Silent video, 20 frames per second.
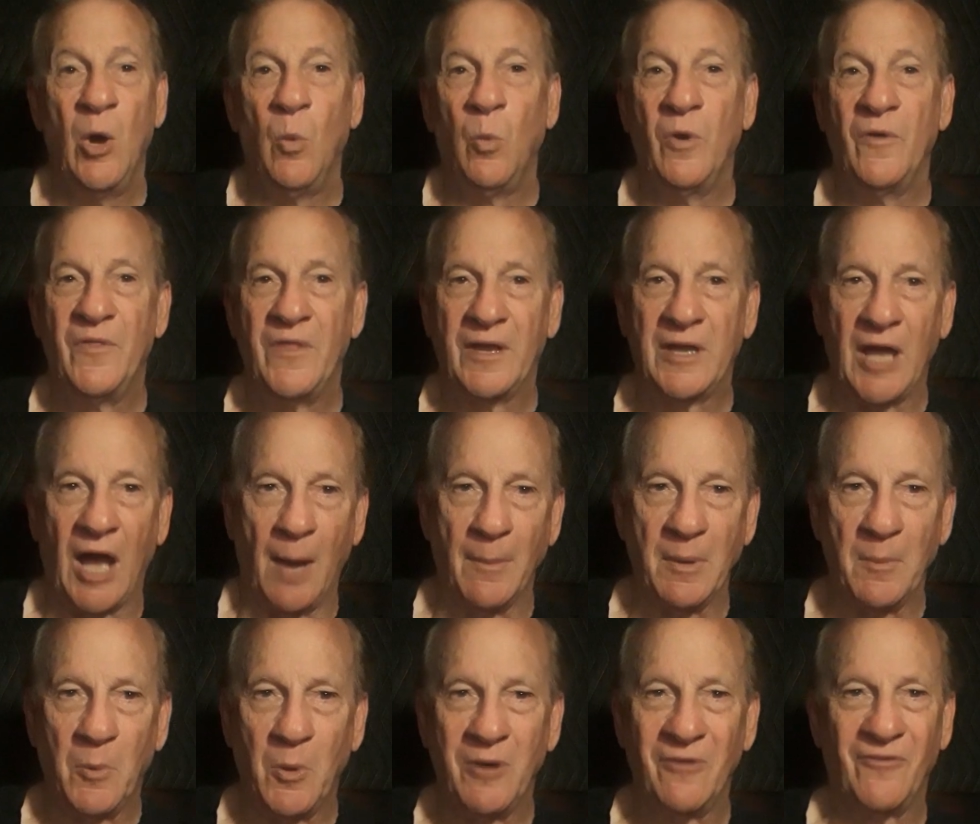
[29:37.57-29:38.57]
with the
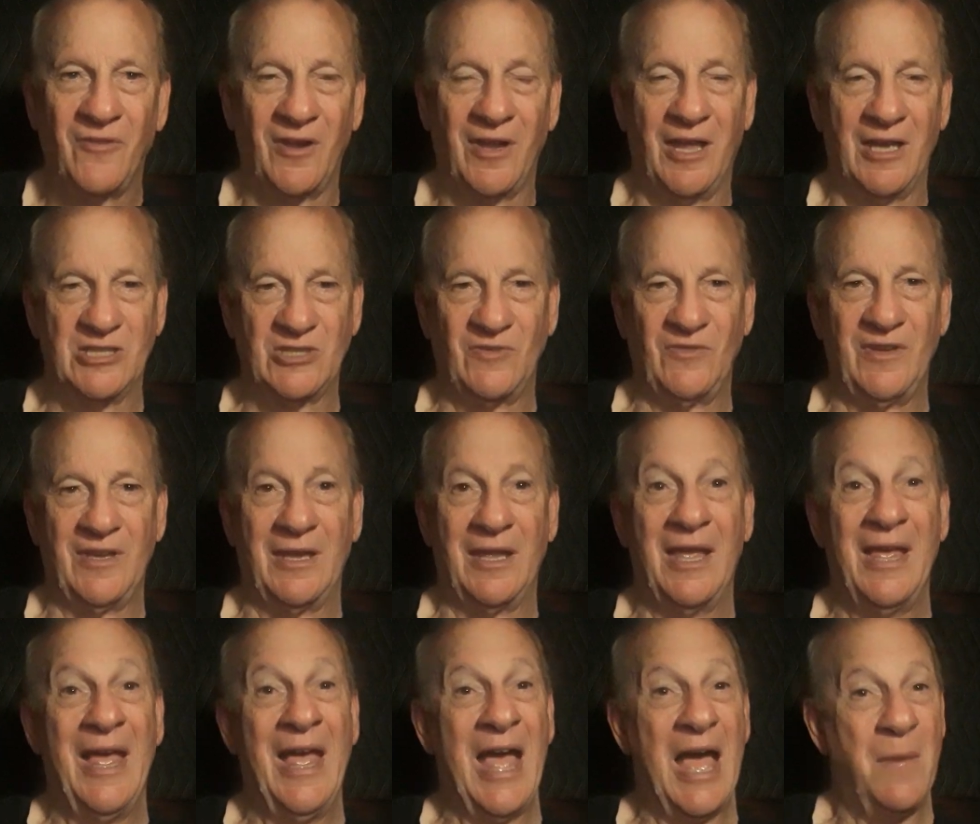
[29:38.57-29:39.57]
Common Point philosophy
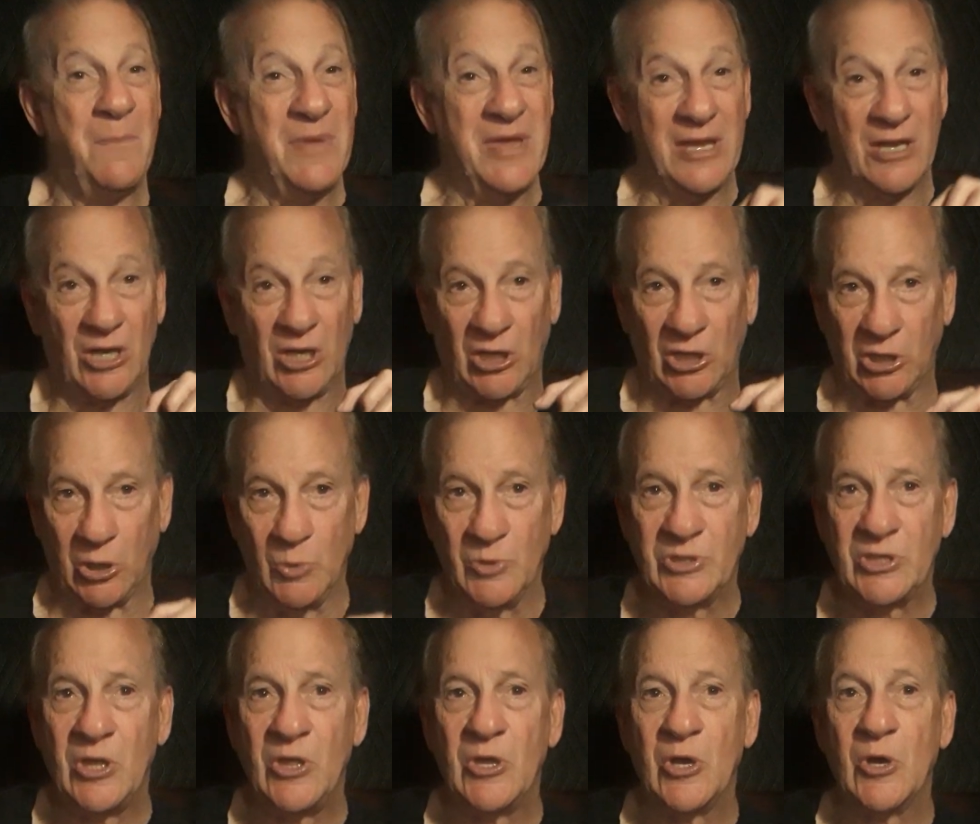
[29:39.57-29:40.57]
and being
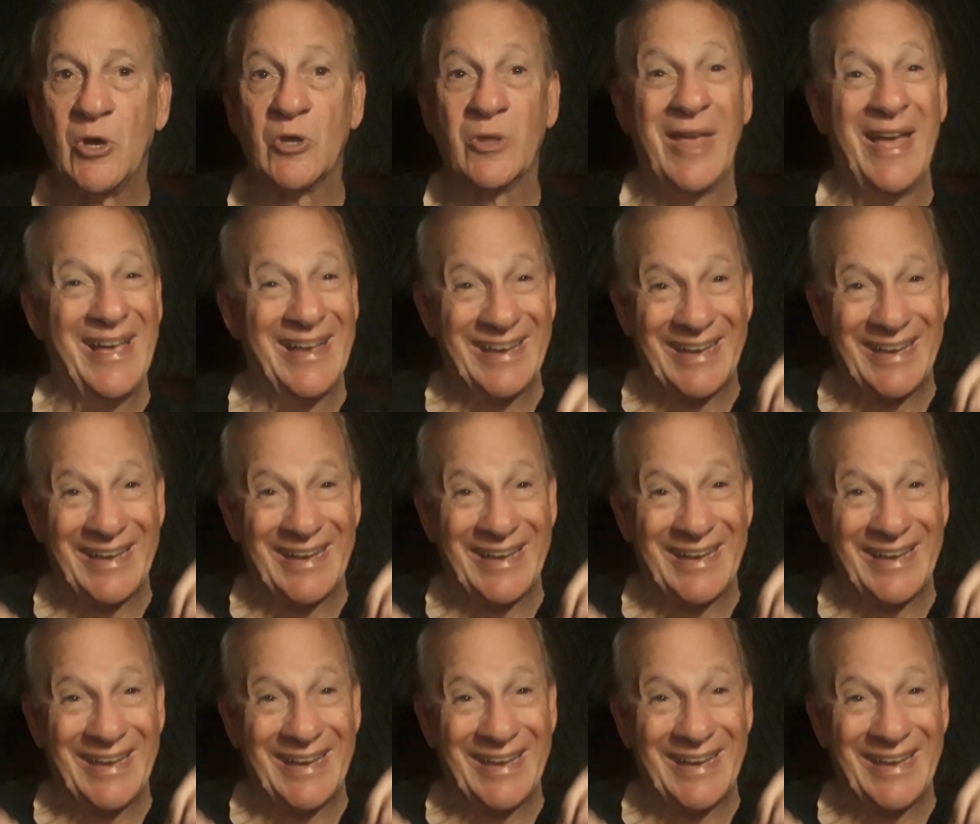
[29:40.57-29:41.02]
closer to the earth,